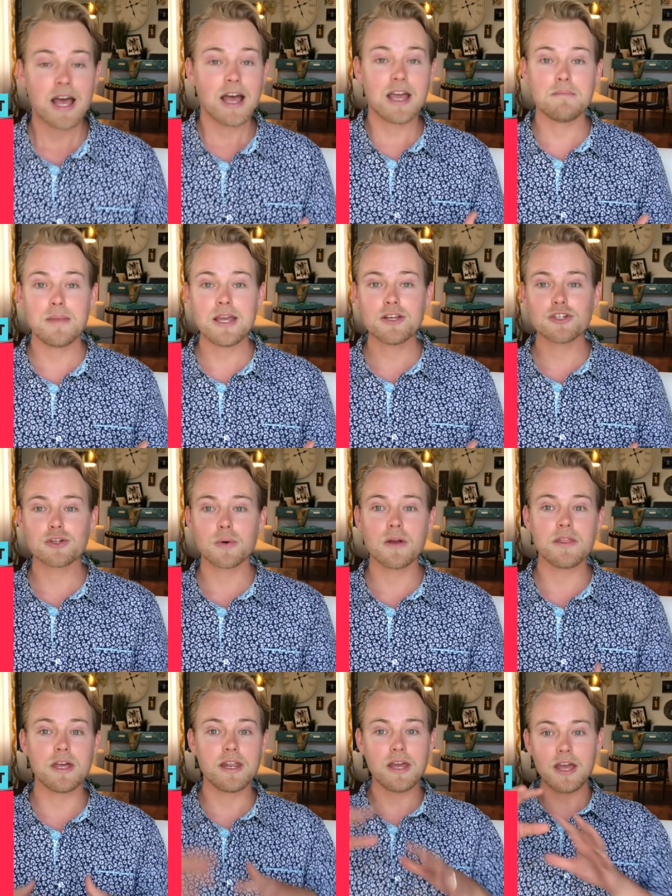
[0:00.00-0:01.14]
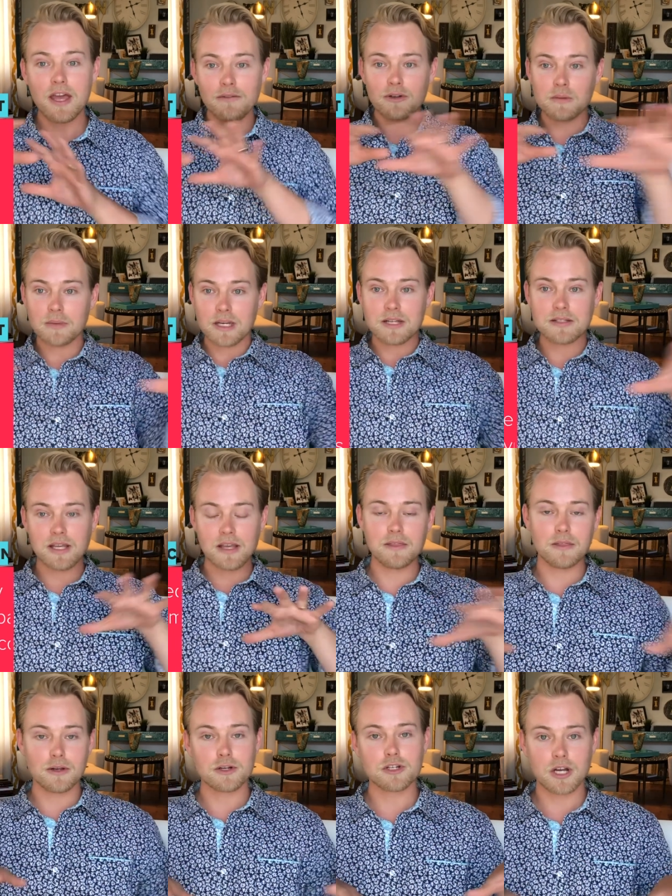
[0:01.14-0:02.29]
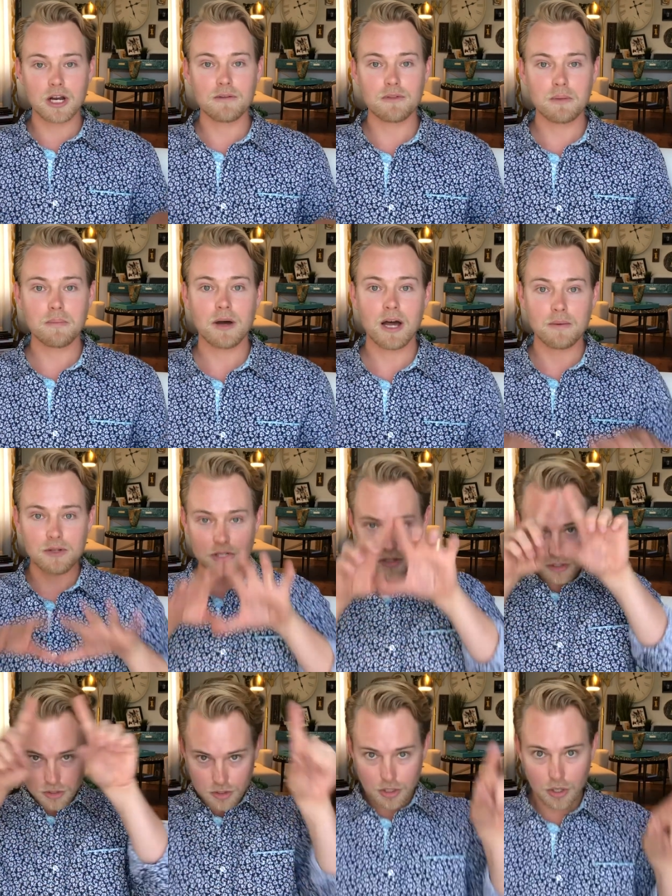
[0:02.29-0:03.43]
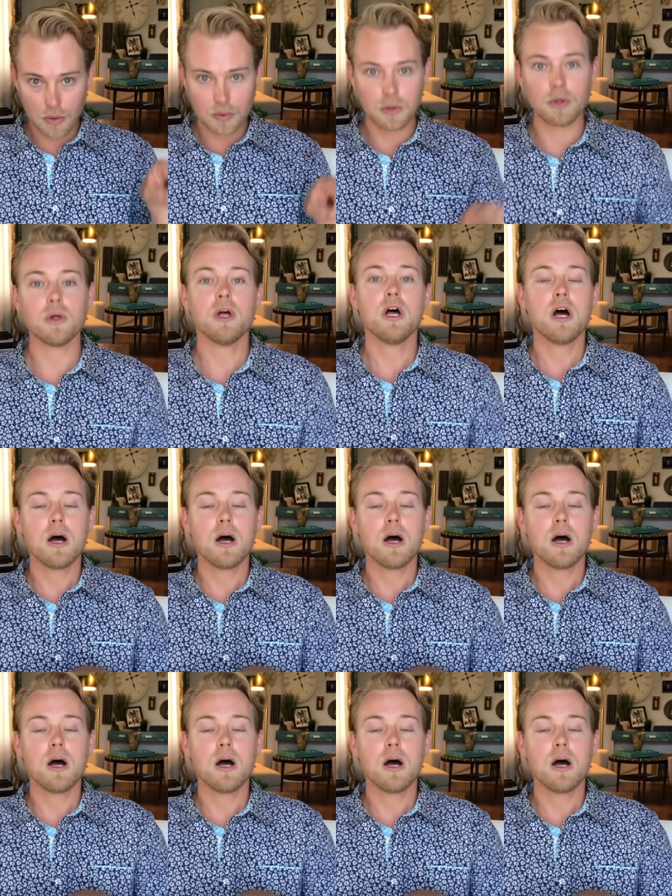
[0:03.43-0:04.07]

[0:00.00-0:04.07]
and make sure that everybody's getting their share of the pie, which is your total